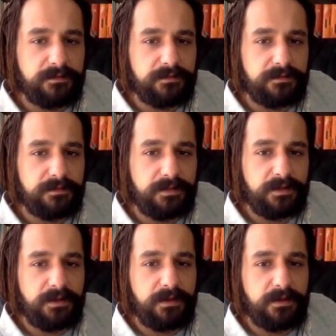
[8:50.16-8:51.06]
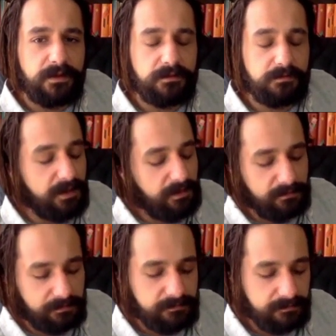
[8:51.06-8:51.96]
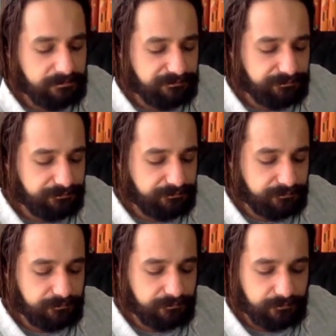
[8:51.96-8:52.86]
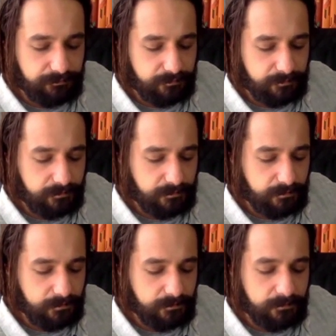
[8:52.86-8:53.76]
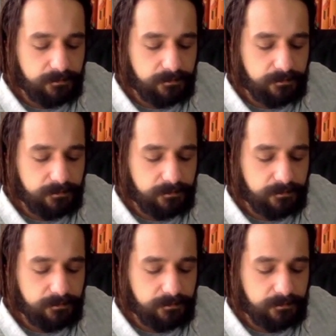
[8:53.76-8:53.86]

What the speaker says: The person shown says nothing.